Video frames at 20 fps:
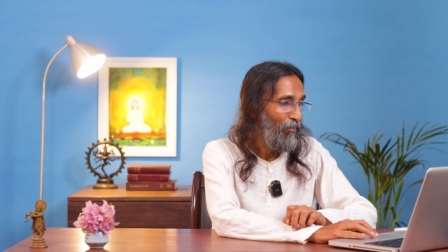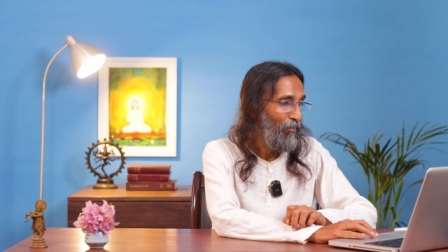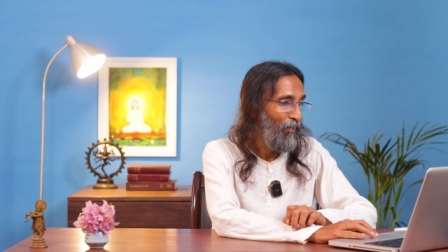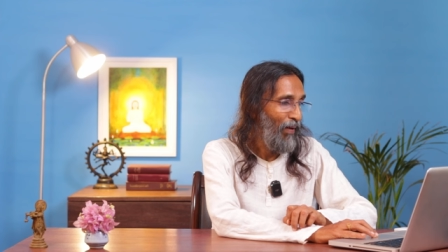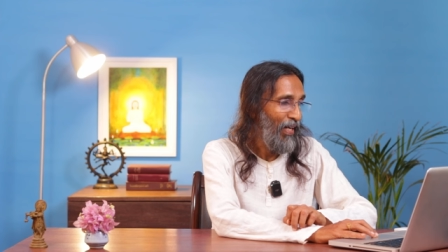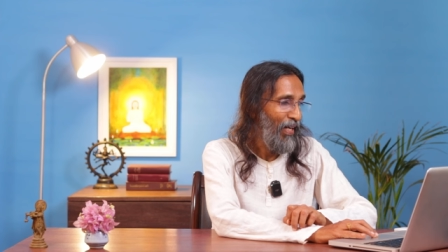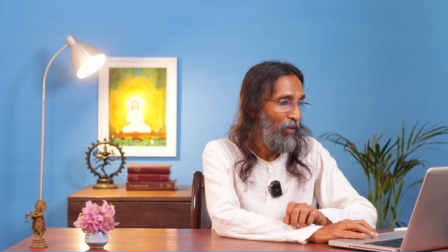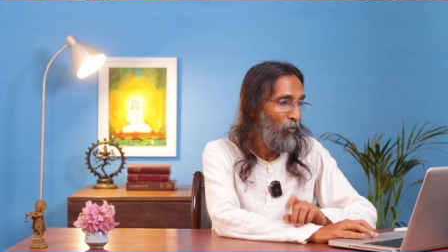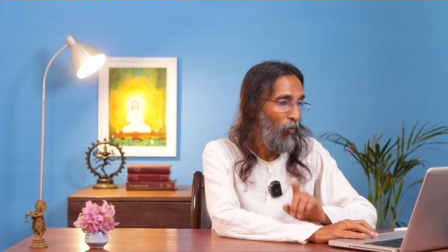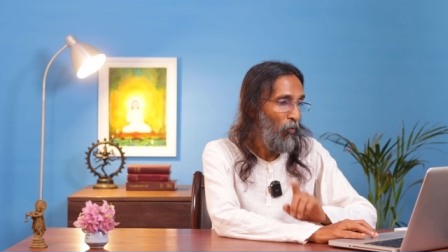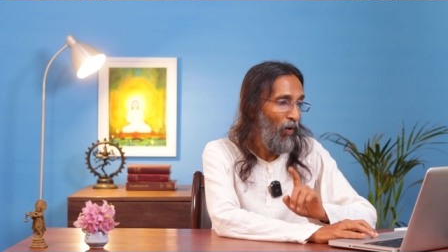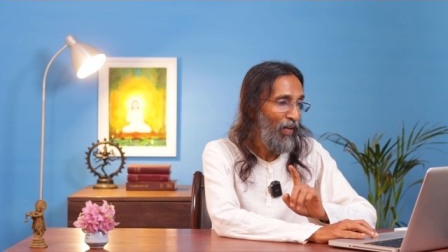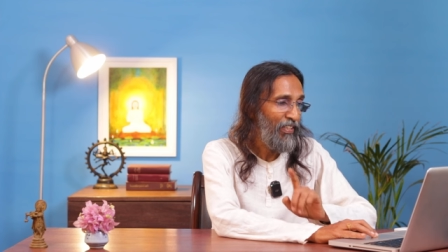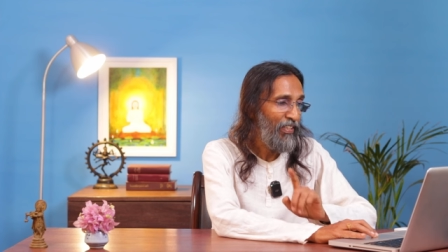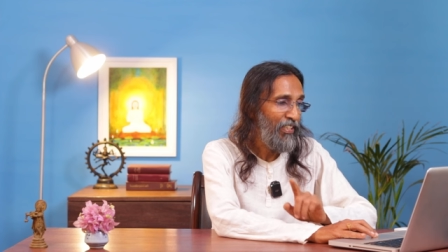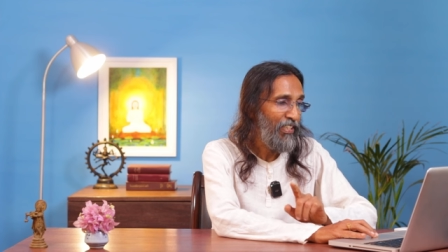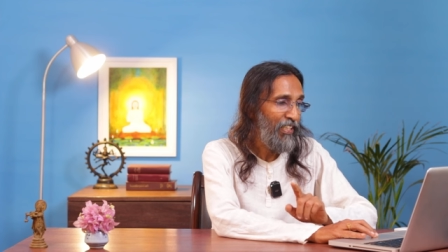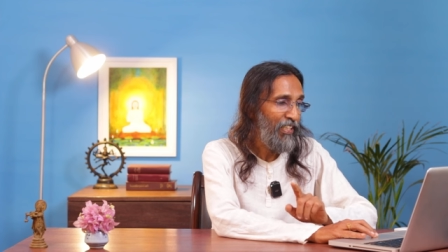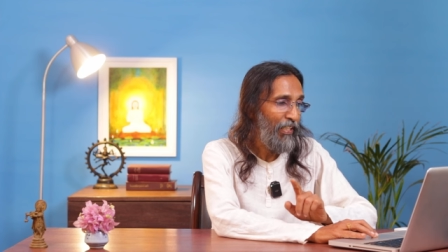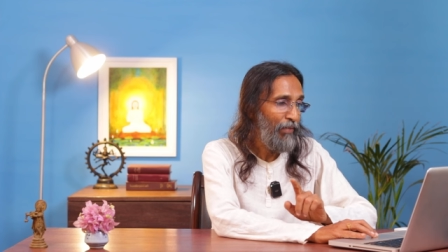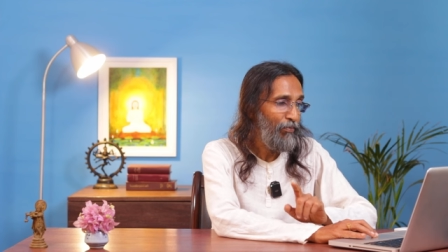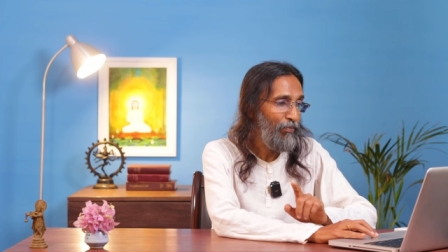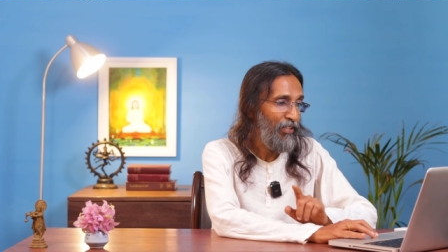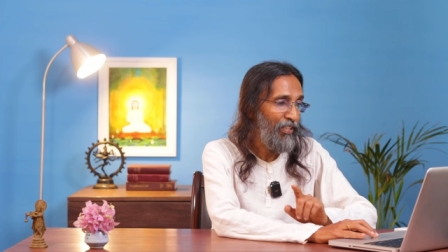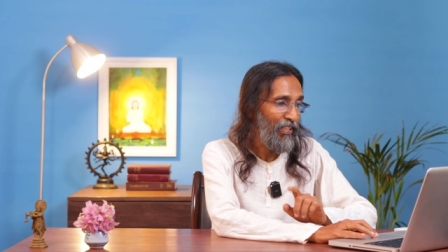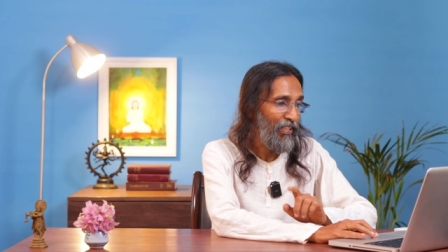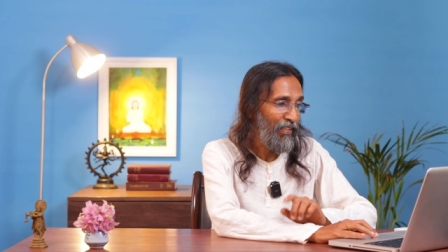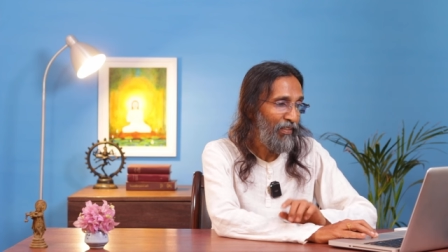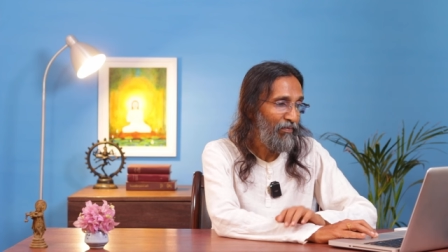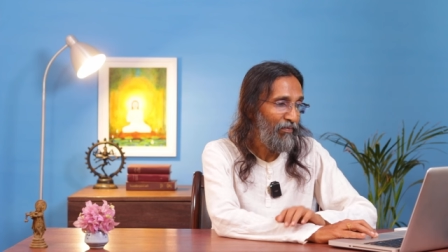by one
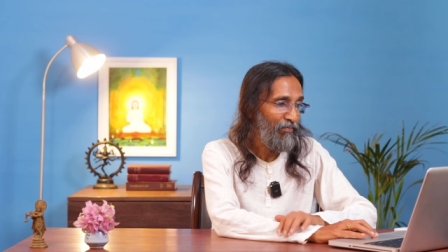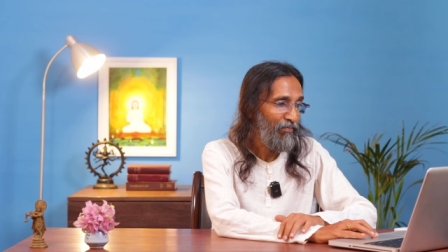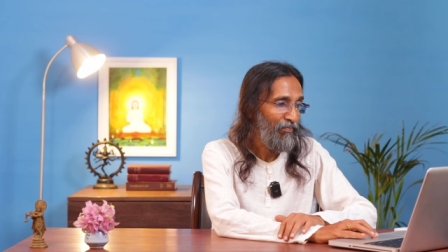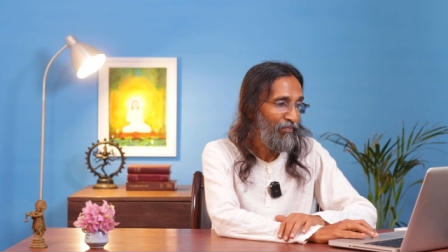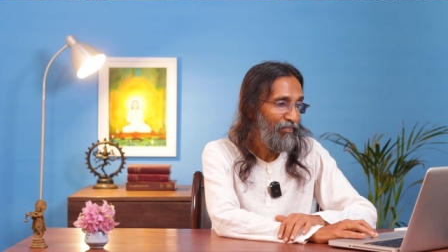scripture,